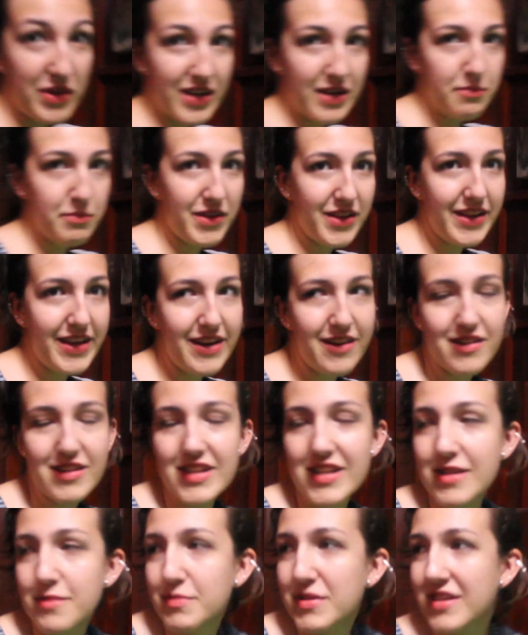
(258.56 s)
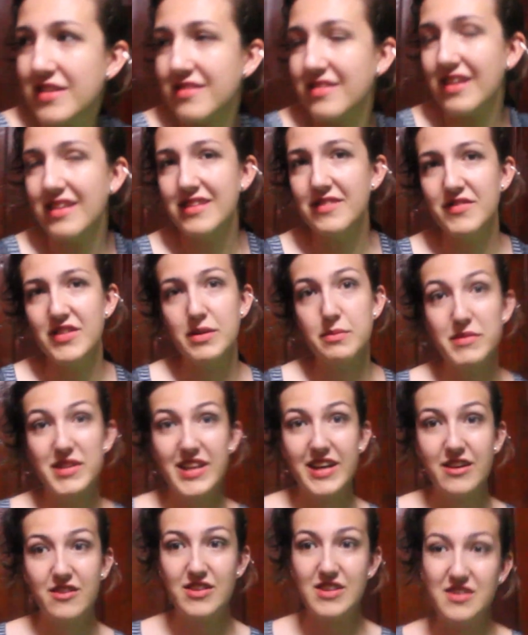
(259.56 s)
getting malaria because I live in a
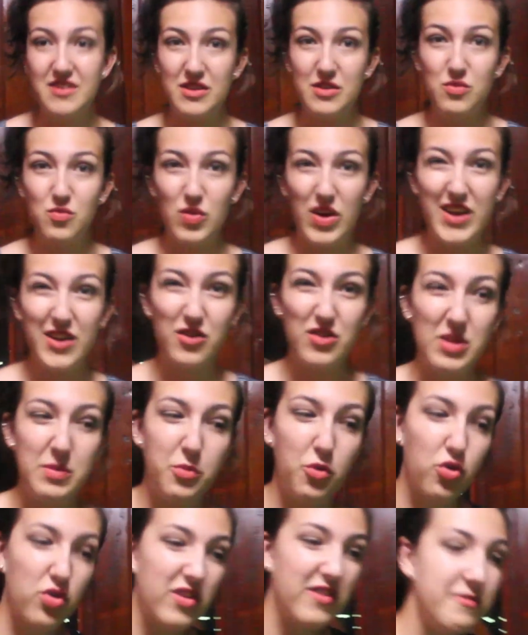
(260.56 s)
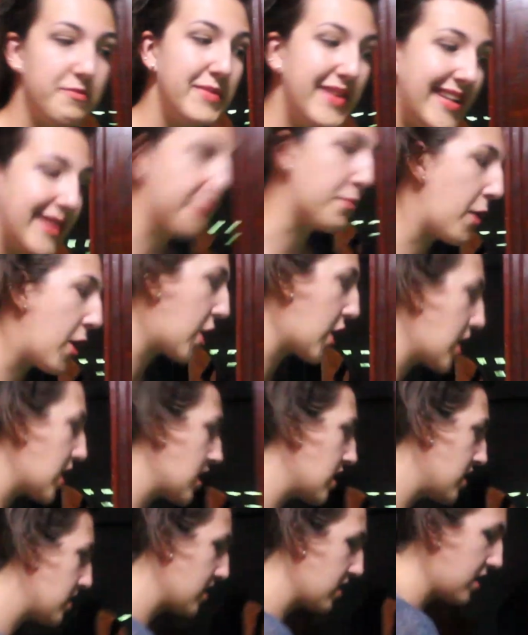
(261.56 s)
malaria zone right on the border of Myanmar.
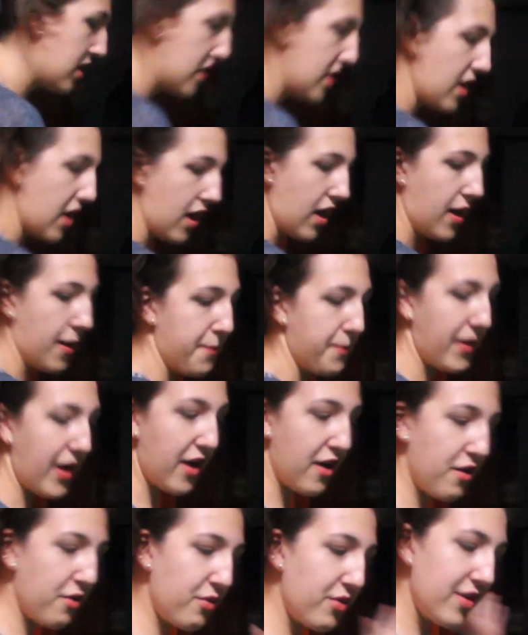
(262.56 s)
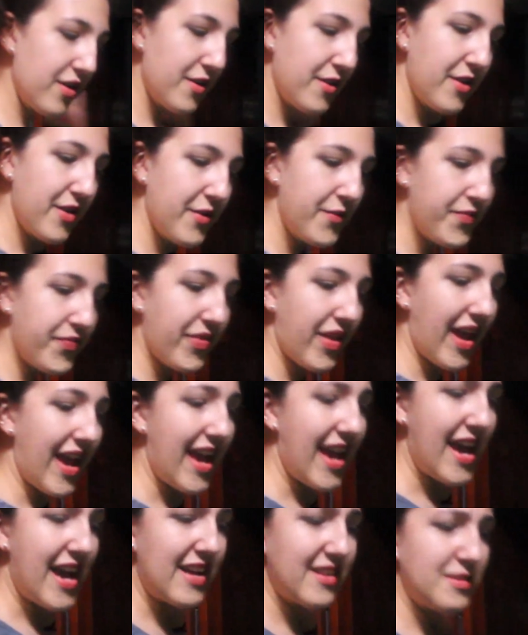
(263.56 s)
Oh,
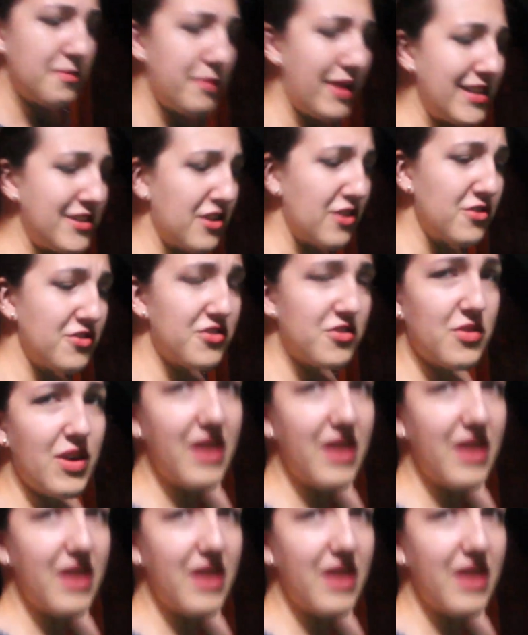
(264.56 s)
and my toaster